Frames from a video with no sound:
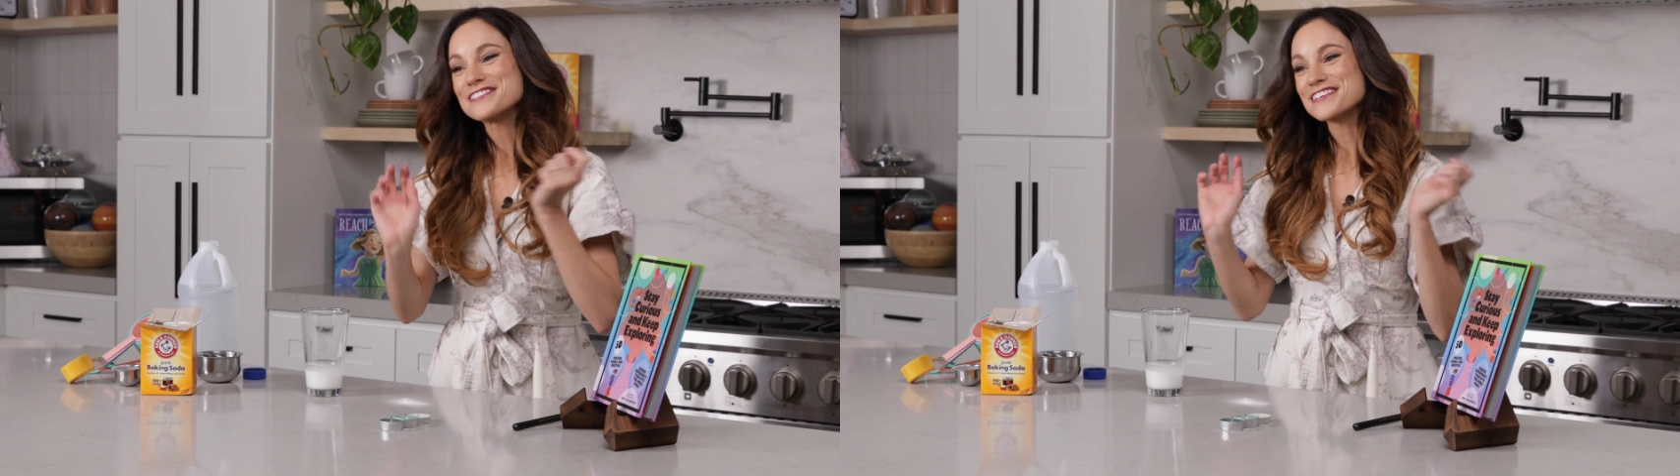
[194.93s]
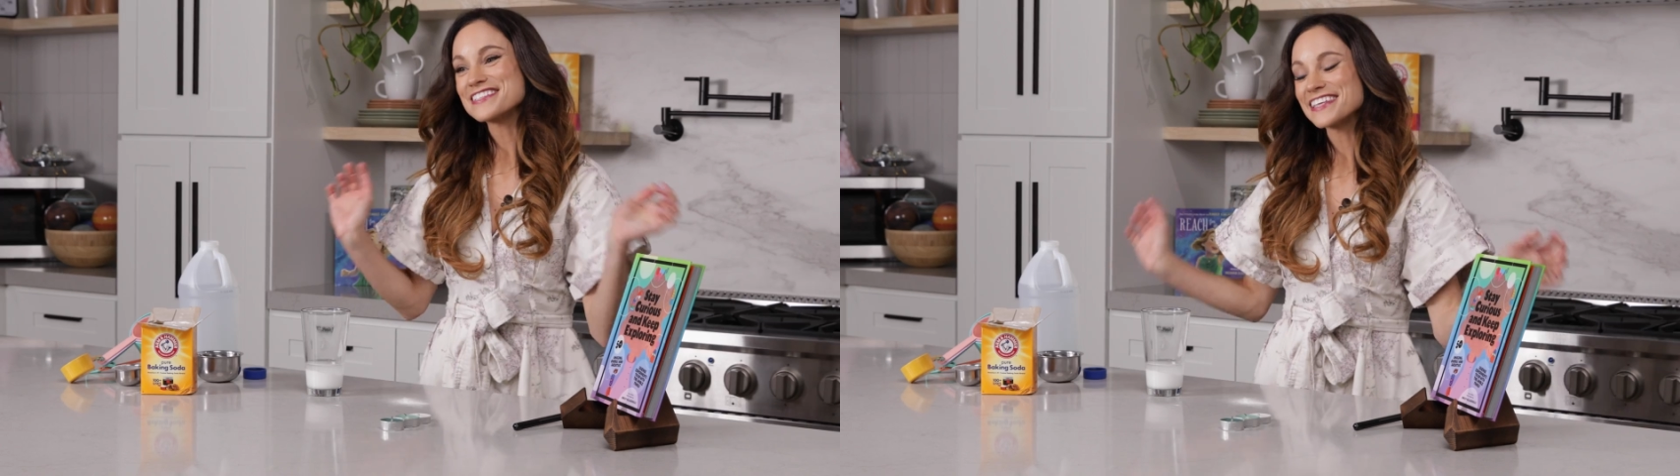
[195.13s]

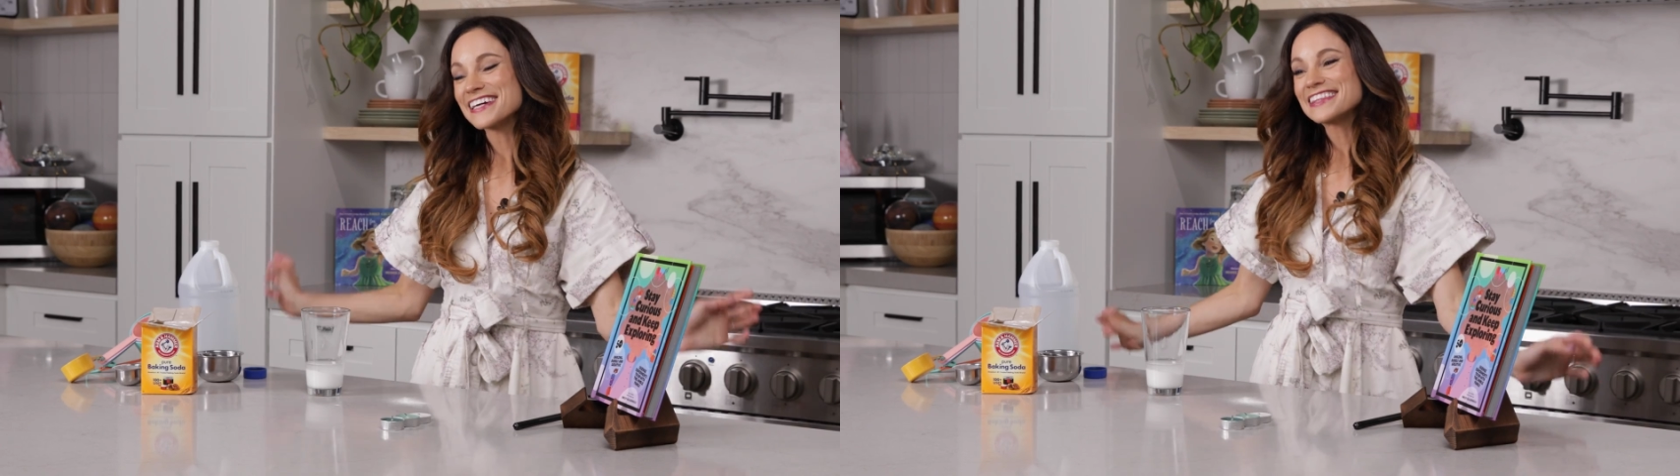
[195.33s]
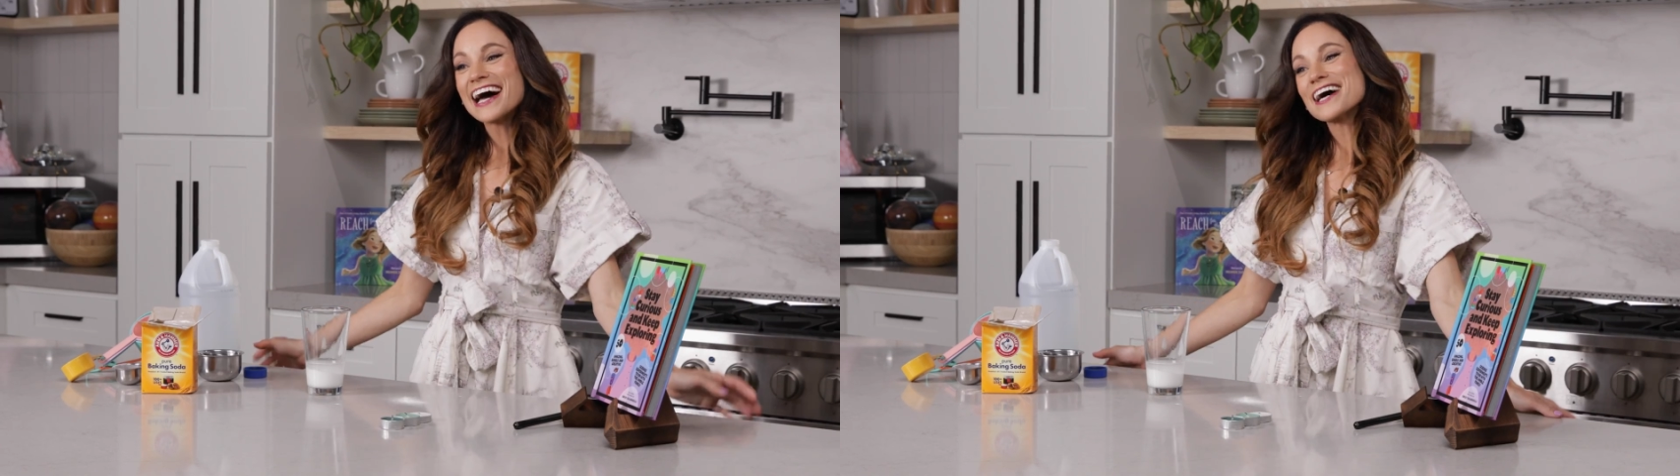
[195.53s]
And just
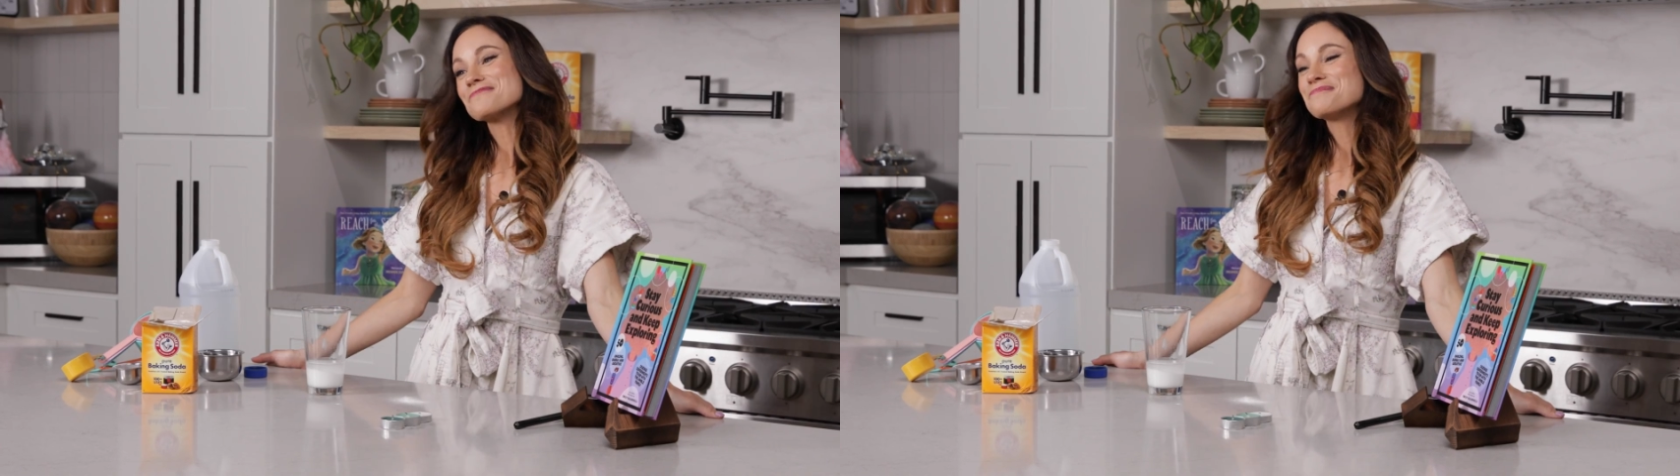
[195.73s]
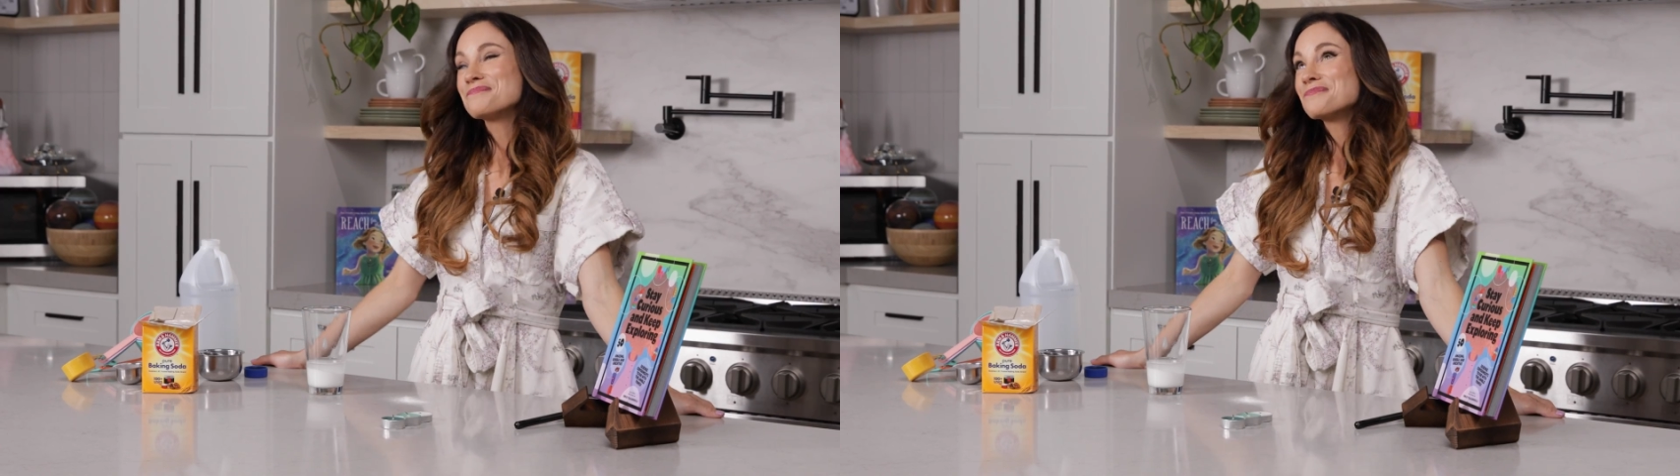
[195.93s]
like
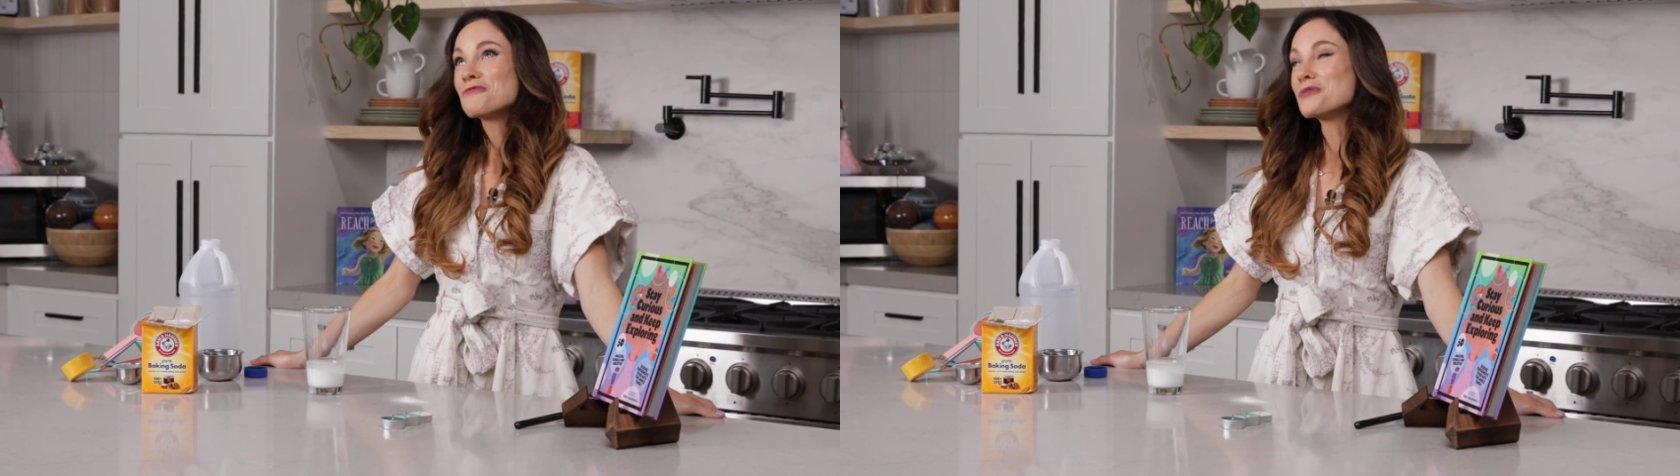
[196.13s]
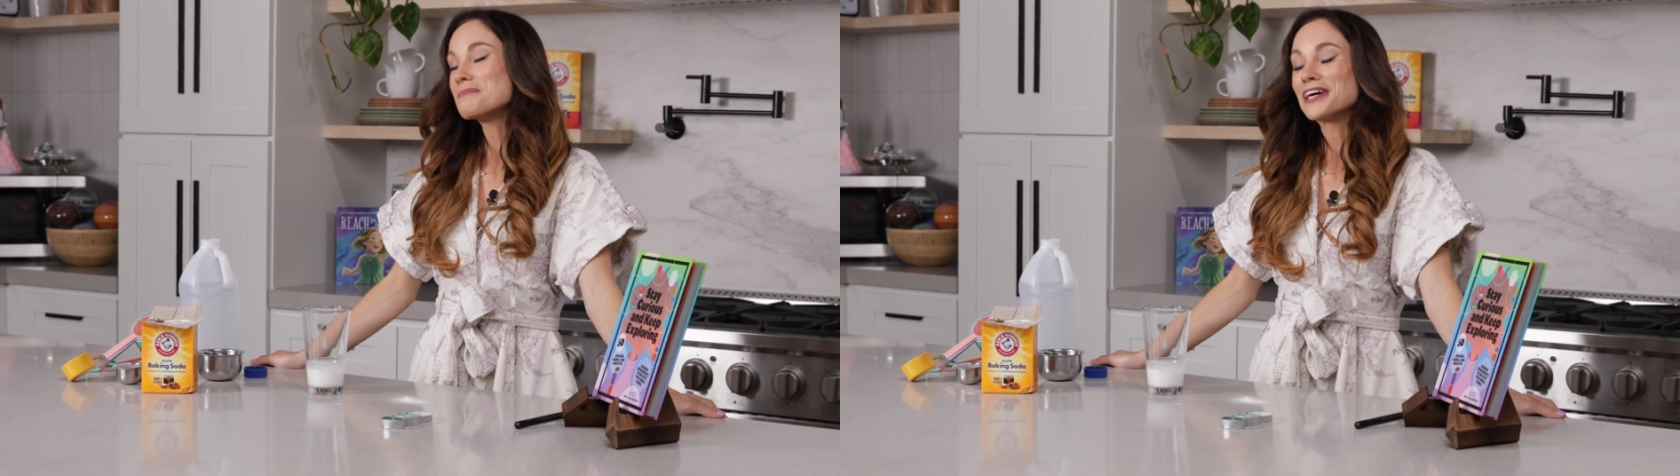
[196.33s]
that,
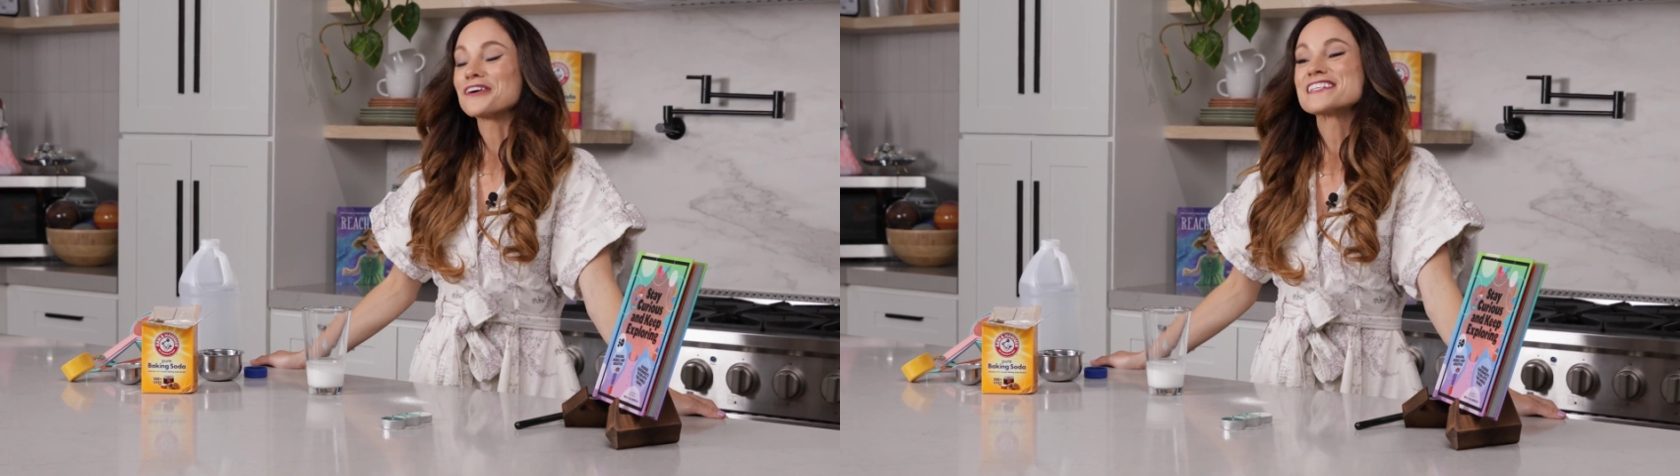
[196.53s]
we made our